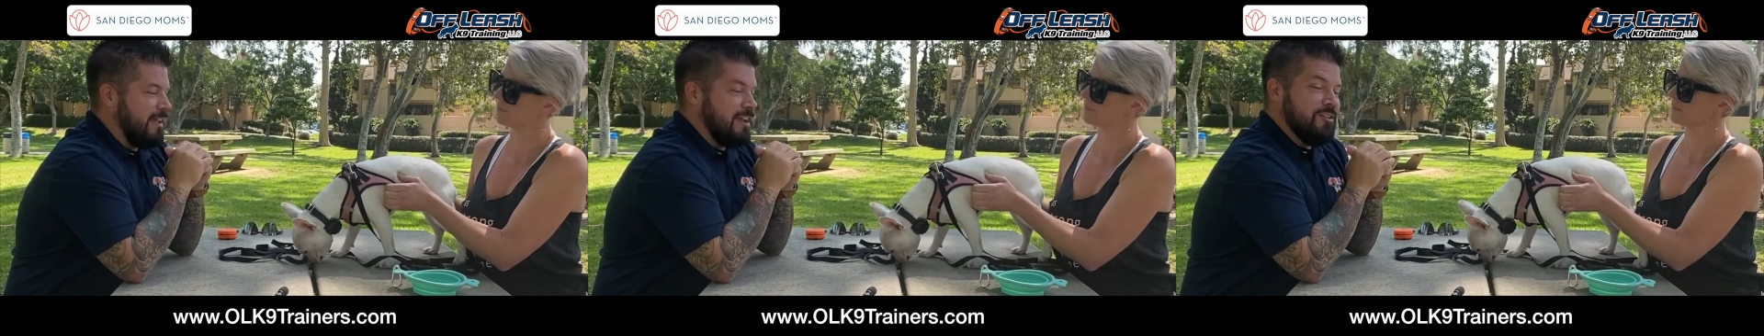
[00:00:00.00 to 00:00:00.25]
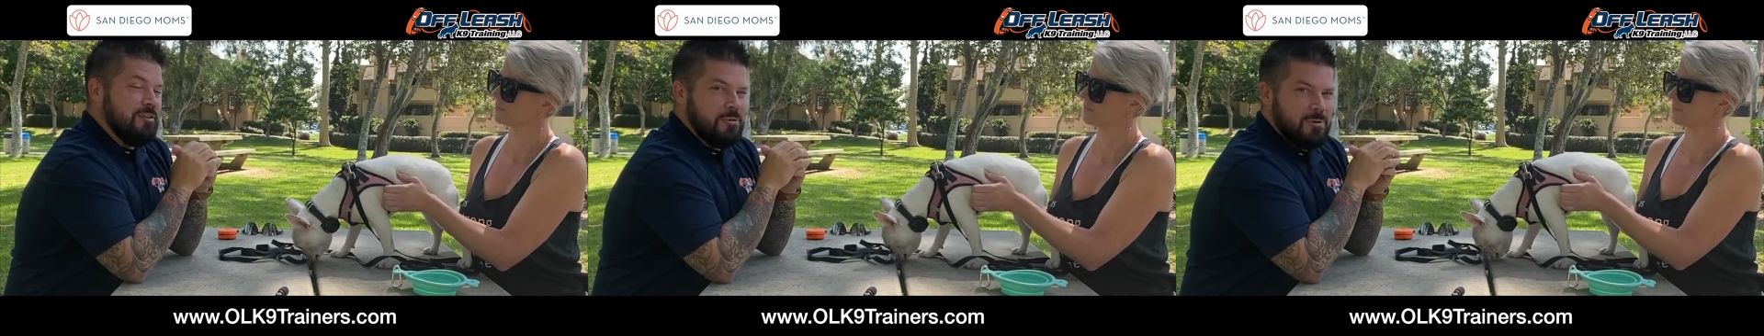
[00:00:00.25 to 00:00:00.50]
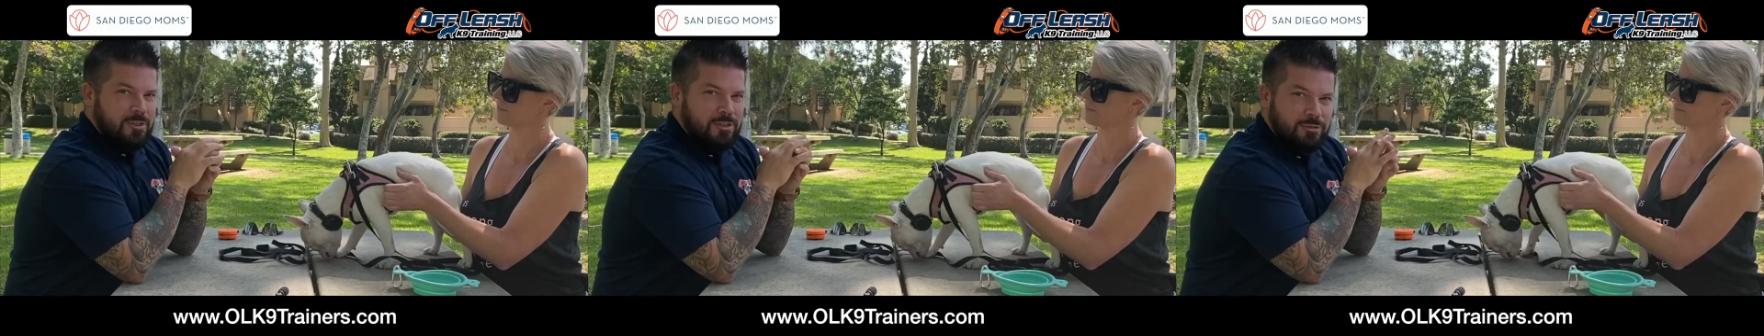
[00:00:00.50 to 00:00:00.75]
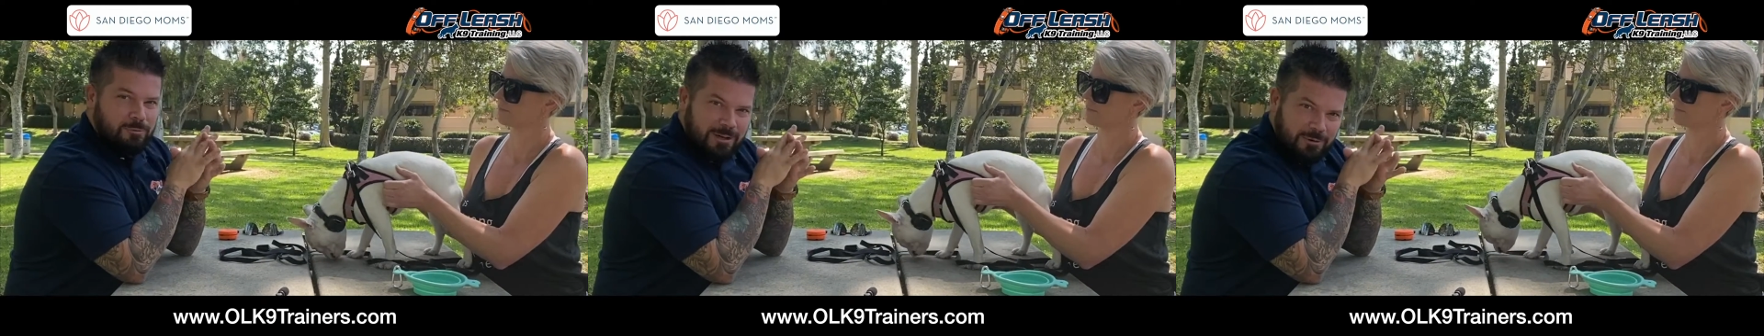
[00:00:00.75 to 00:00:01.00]
a new
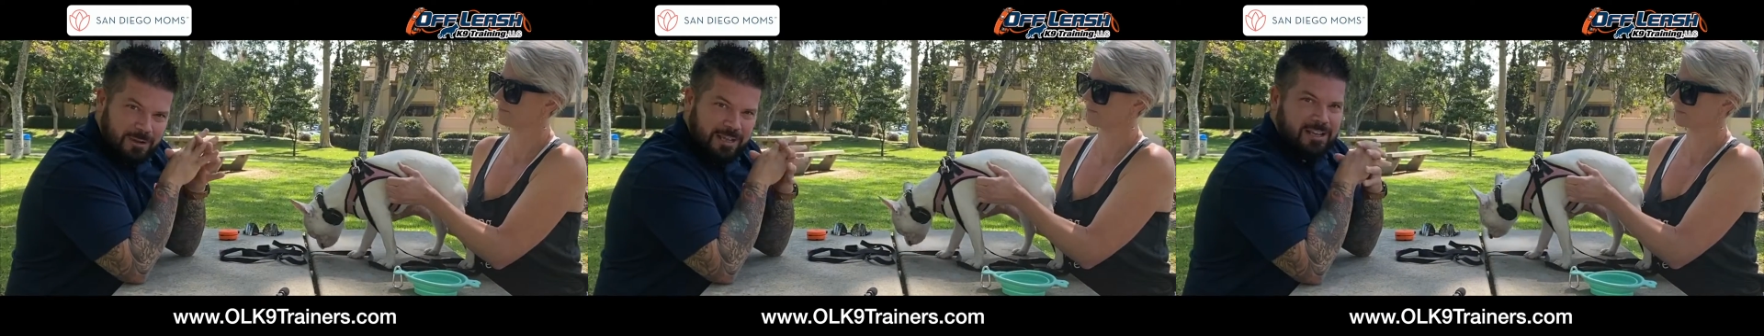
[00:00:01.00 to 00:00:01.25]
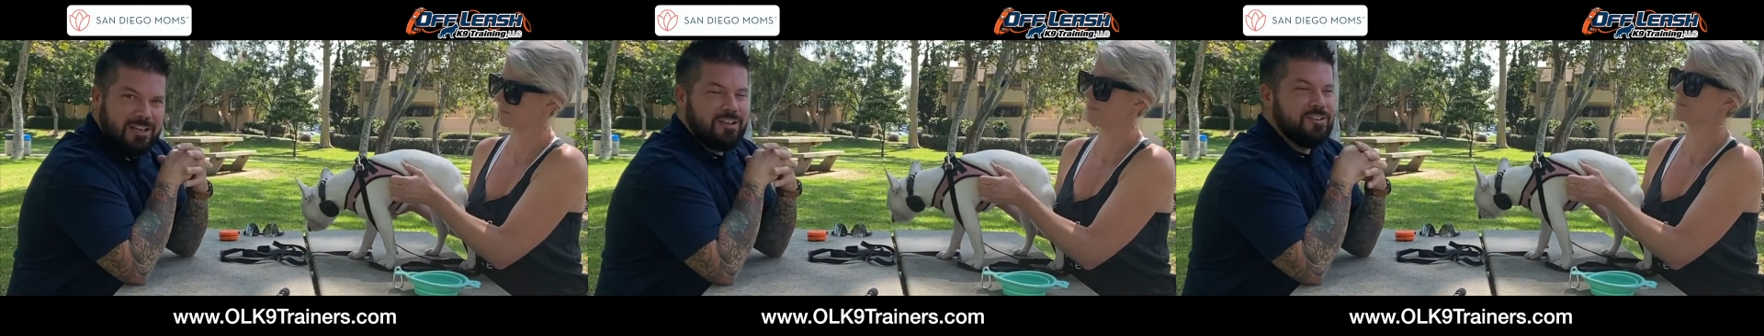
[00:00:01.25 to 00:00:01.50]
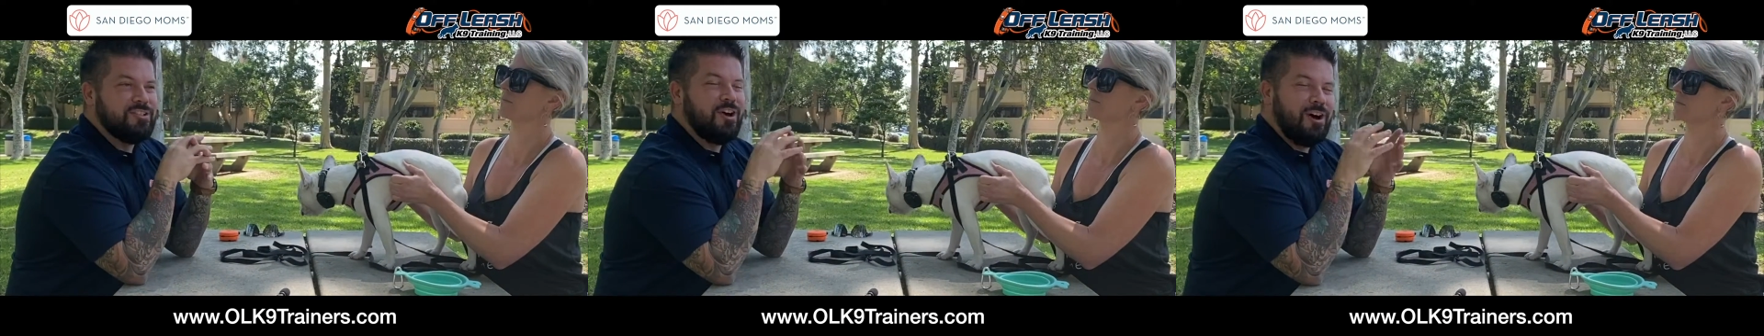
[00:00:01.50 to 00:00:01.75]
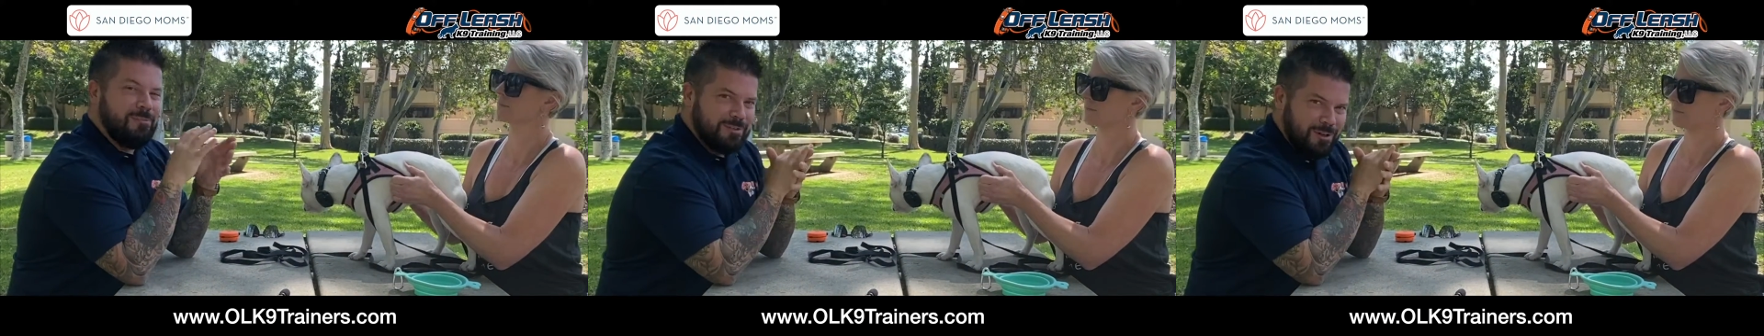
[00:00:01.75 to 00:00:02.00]
3-week
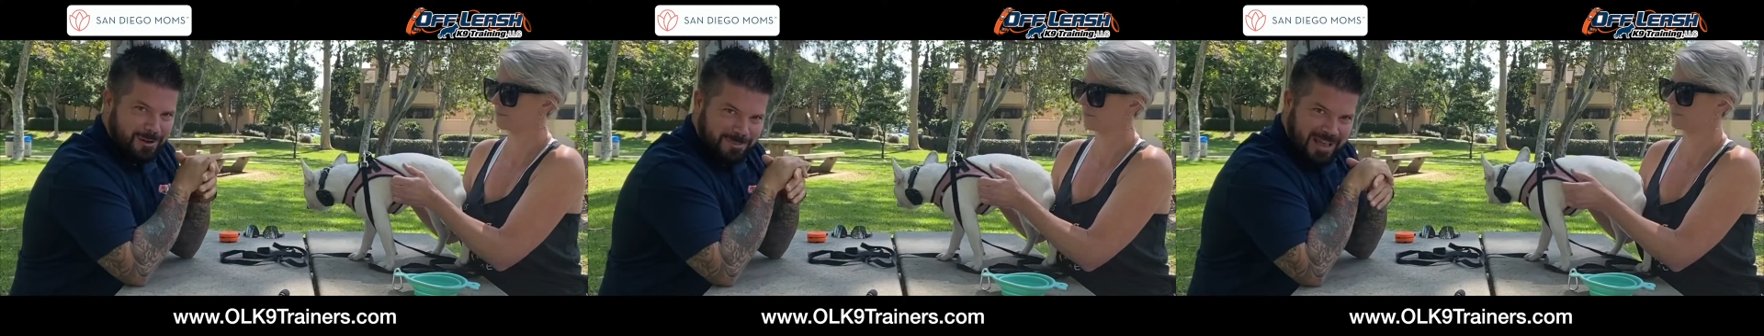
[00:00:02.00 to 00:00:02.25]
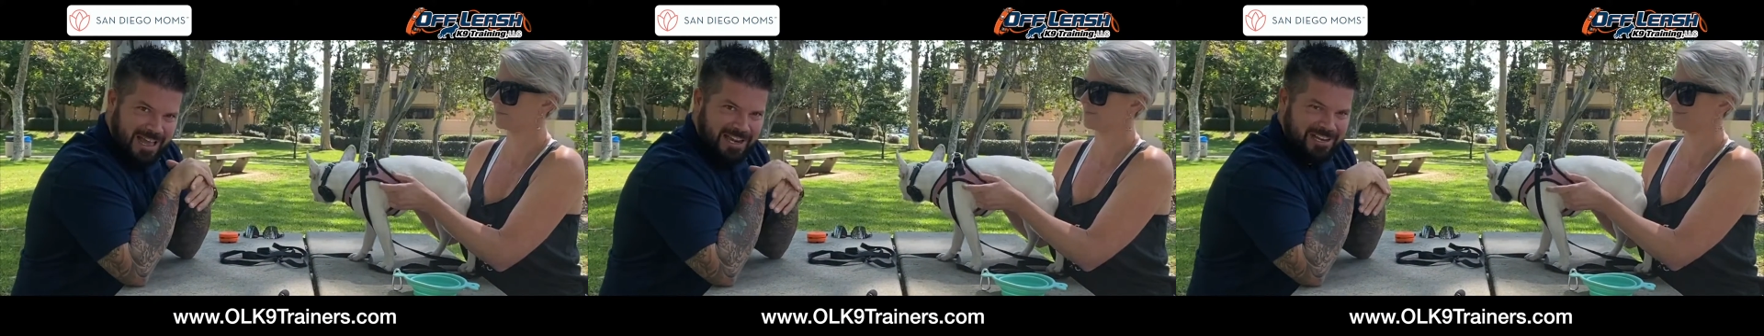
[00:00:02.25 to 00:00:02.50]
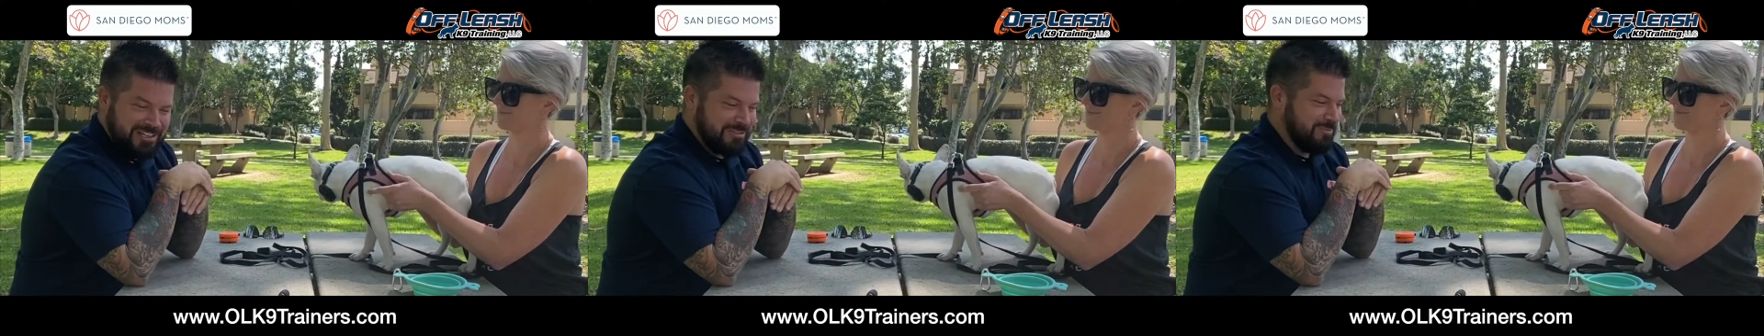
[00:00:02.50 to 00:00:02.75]
top dog package,